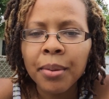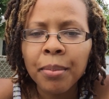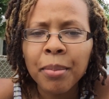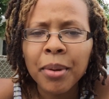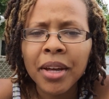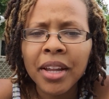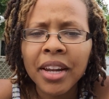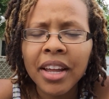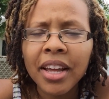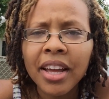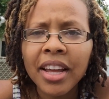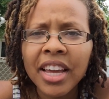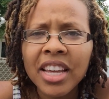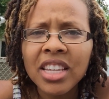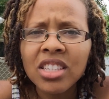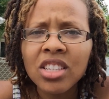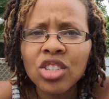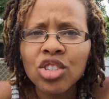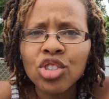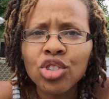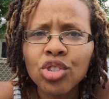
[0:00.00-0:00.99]
But I
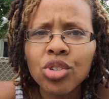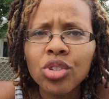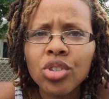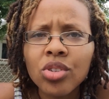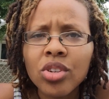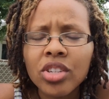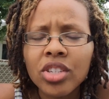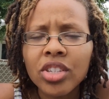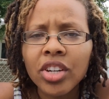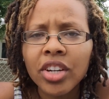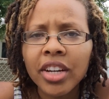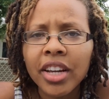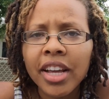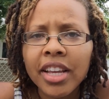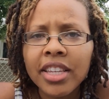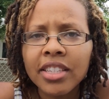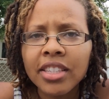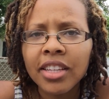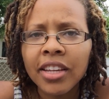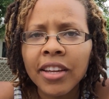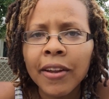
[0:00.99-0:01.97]
guess it's true to a certain
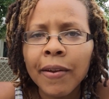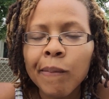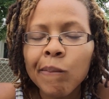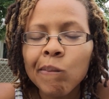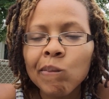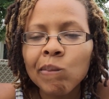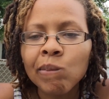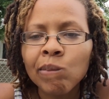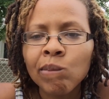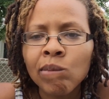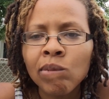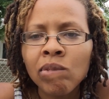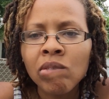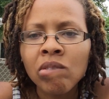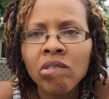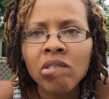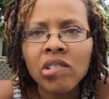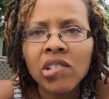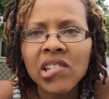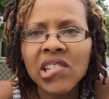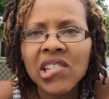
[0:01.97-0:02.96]
extent.
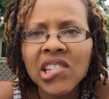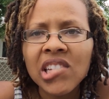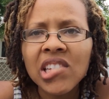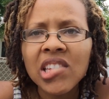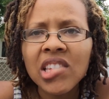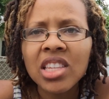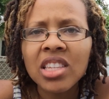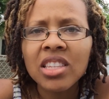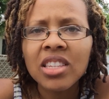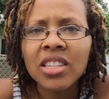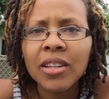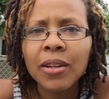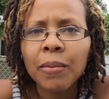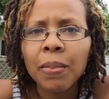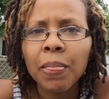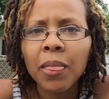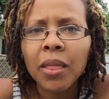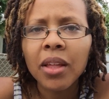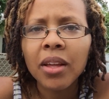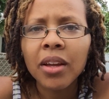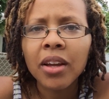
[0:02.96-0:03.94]
I guess,
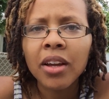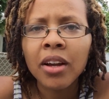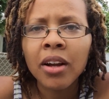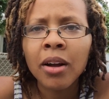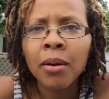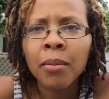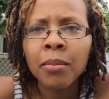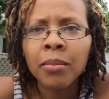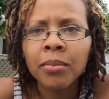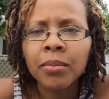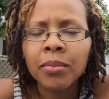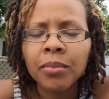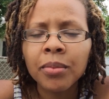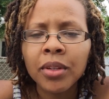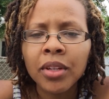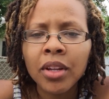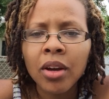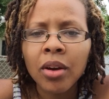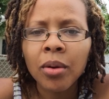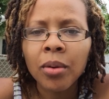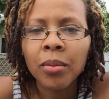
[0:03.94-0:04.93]
me
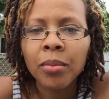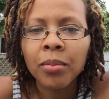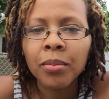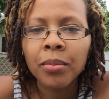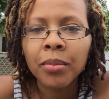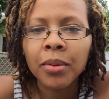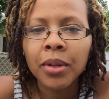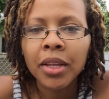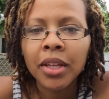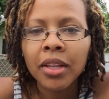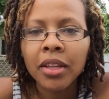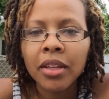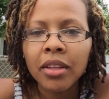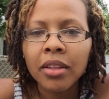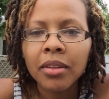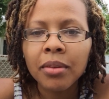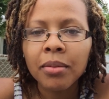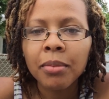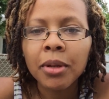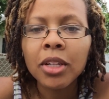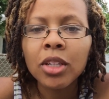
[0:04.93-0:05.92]

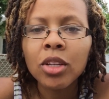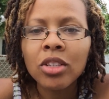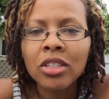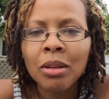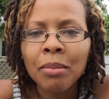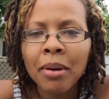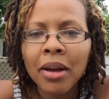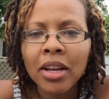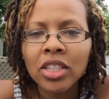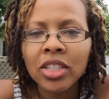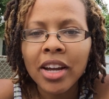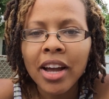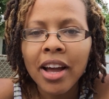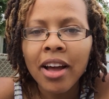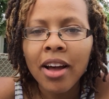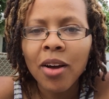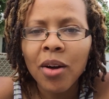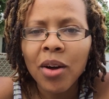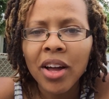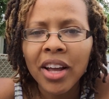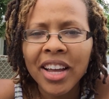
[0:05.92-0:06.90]
losing my
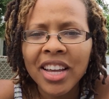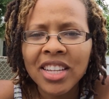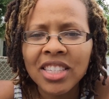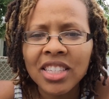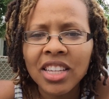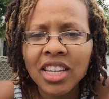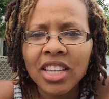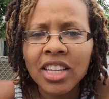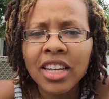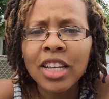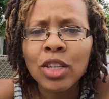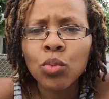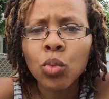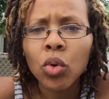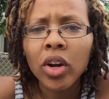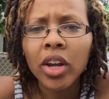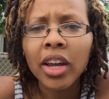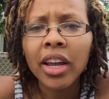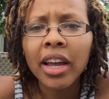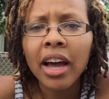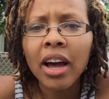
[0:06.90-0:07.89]
child, I guess it is
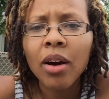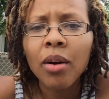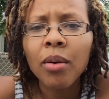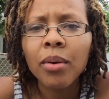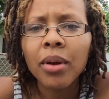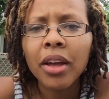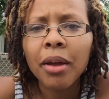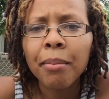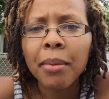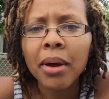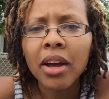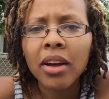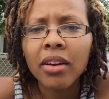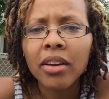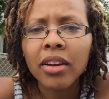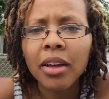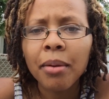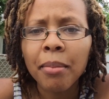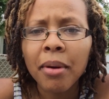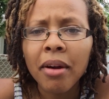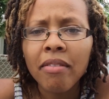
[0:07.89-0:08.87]
working out in
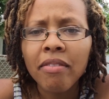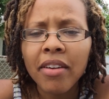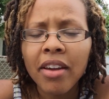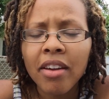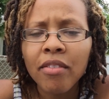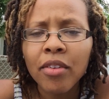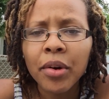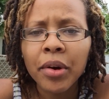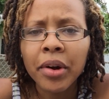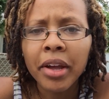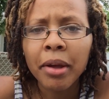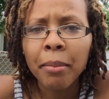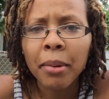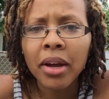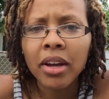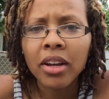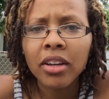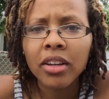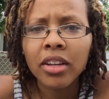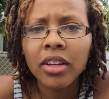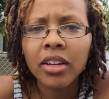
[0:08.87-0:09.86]
my favor, or in my
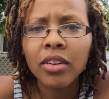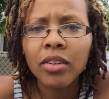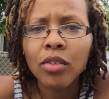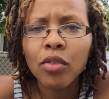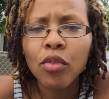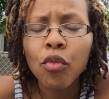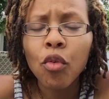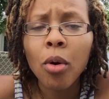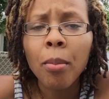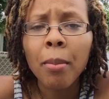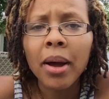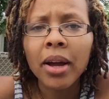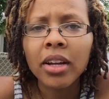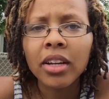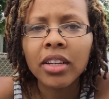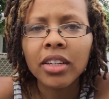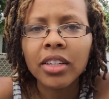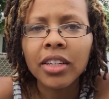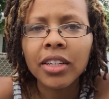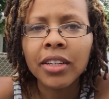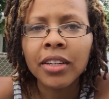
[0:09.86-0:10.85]
good, or for my
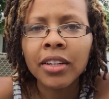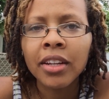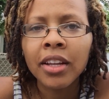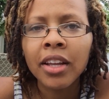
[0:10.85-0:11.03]
good.